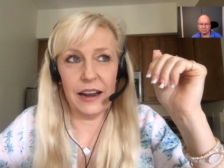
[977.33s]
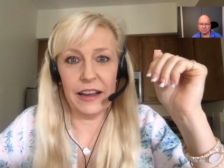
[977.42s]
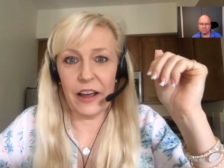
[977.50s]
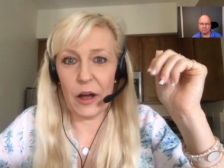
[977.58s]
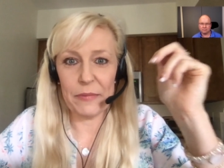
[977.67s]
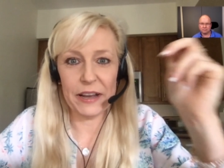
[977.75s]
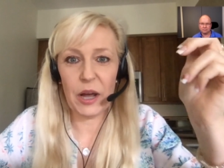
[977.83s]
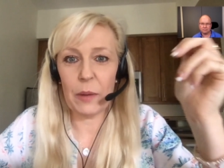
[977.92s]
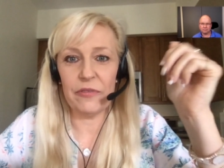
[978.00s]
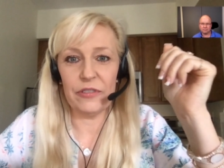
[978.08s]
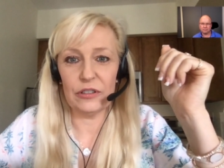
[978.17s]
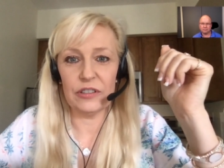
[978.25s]
And I got my
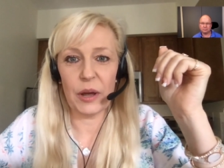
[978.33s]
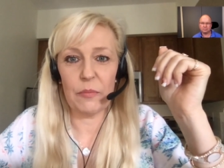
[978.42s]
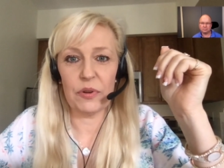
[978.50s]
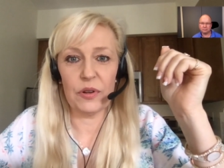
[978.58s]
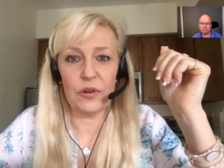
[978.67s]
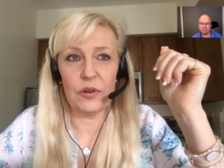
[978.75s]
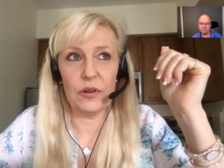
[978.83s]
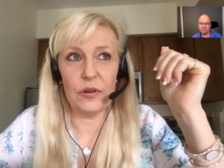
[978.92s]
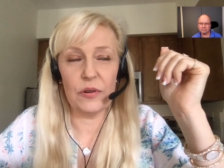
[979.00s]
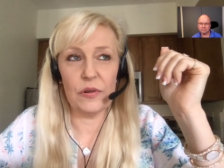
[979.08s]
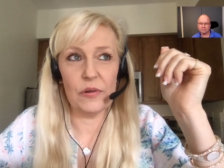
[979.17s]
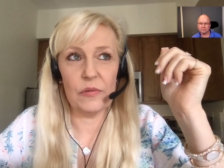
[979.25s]
cup filled up.
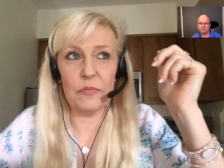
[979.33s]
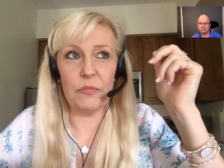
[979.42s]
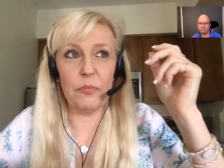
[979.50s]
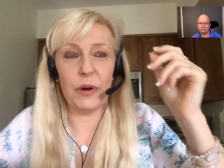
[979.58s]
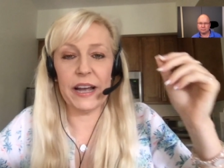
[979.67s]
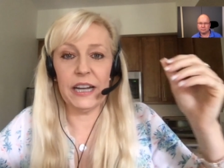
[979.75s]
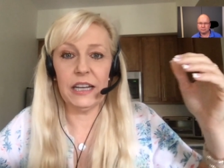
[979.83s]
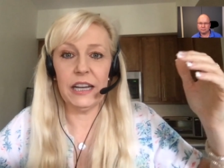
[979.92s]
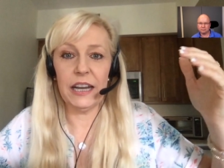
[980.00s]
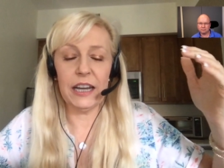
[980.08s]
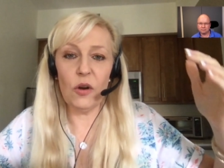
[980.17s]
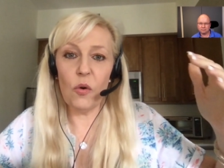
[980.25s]
But
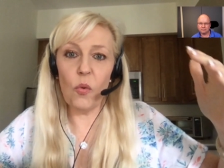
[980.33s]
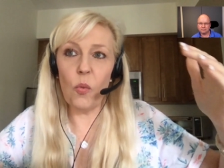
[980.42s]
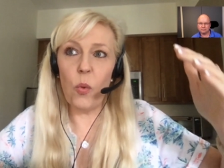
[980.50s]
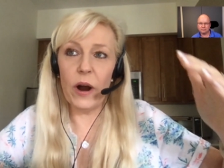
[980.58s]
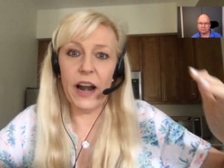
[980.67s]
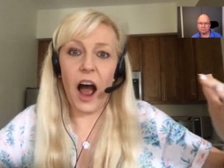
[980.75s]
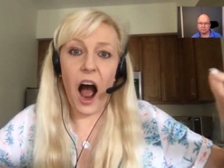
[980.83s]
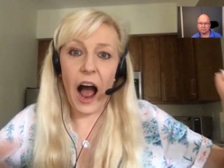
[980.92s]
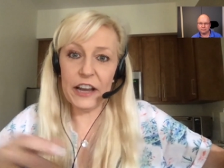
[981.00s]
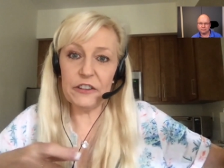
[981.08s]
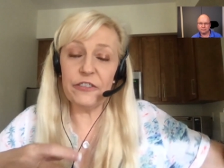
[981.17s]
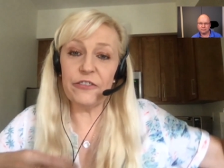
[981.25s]
when
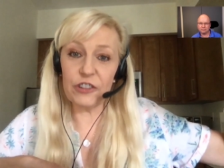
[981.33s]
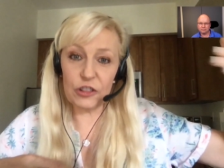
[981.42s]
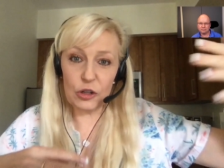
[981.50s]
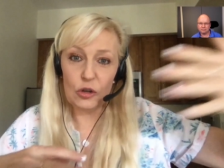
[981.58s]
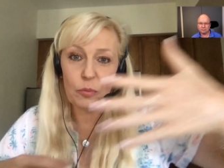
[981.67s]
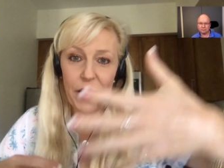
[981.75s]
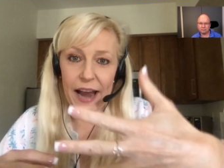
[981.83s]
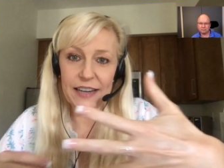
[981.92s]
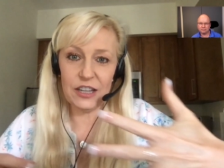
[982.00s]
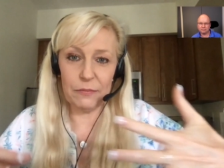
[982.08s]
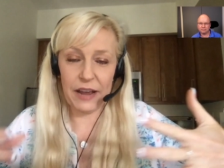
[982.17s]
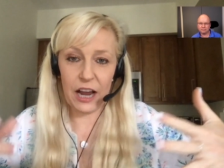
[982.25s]
I flew
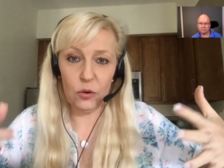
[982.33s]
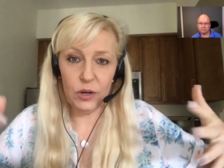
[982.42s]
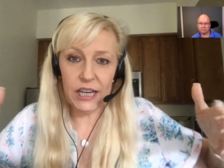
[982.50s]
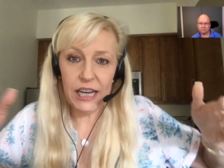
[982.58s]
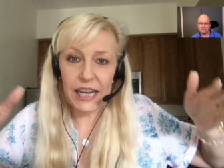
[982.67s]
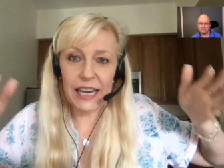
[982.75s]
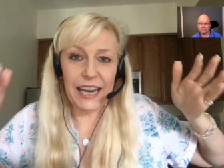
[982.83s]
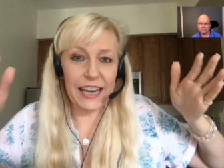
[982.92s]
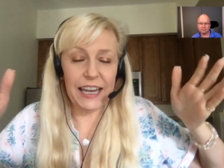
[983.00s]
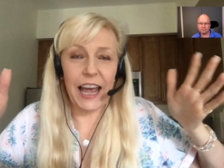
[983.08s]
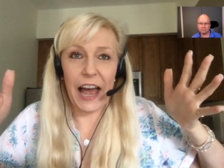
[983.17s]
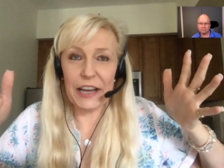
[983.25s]
back to Maui,
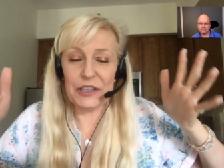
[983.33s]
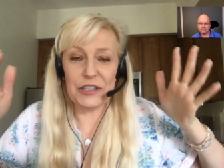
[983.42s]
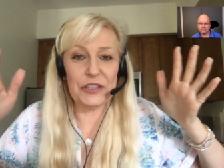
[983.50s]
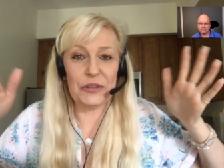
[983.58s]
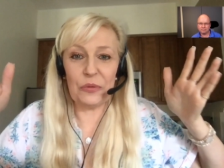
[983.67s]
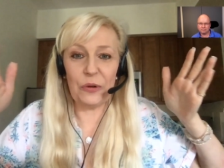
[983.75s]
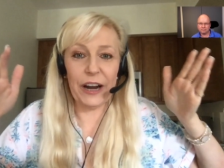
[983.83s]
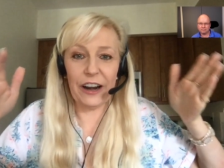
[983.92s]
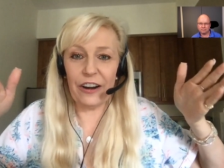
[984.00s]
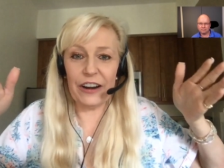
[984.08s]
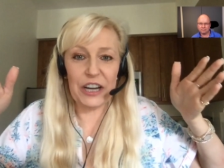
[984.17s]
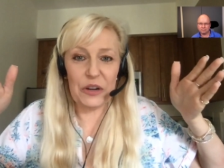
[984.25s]
I
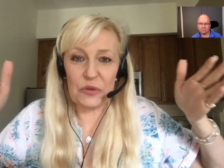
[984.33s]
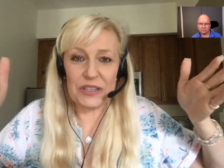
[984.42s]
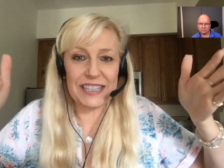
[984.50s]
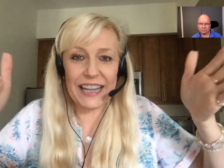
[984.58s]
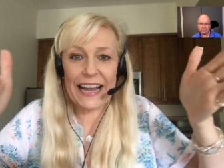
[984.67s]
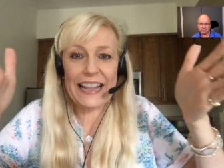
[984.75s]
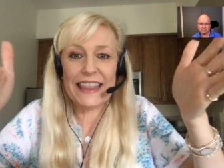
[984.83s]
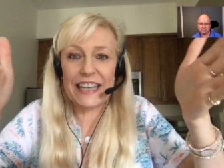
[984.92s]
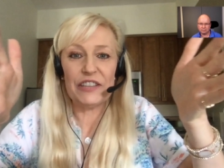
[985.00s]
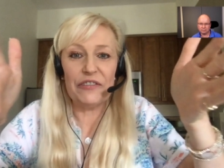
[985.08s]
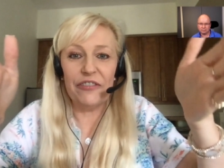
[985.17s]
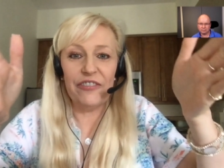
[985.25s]
swear it was like
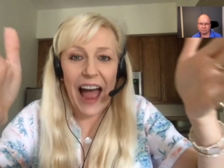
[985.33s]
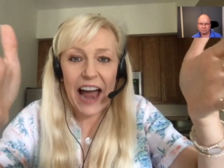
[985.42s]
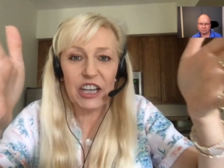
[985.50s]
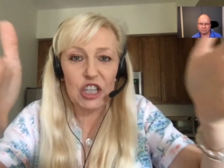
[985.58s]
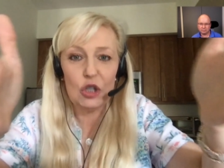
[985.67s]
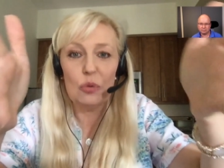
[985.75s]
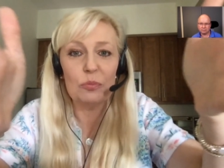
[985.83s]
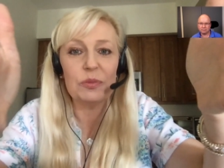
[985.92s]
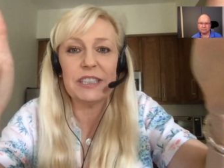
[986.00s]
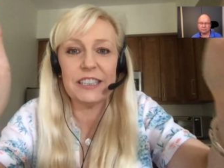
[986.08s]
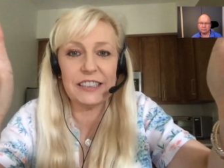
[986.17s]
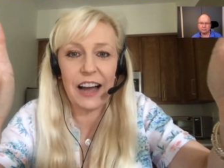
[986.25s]
this
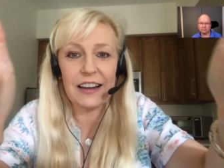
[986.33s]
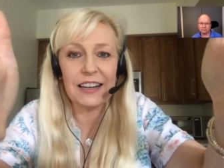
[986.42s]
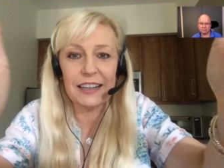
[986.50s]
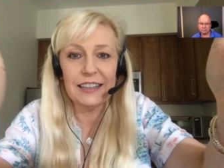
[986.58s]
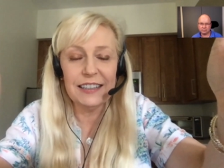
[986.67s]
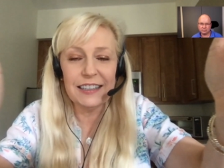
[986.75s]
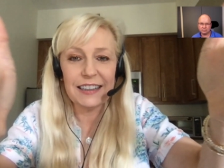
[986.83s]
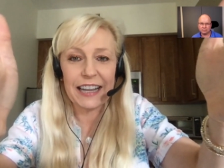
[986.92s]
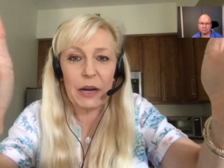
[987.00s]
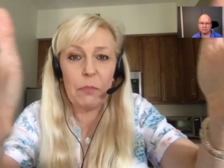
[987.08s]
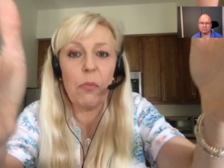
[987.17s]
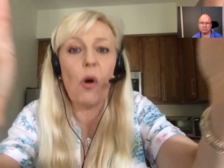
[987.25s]
vacuum suck,
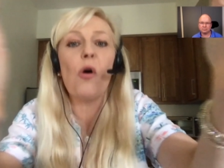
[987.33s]
like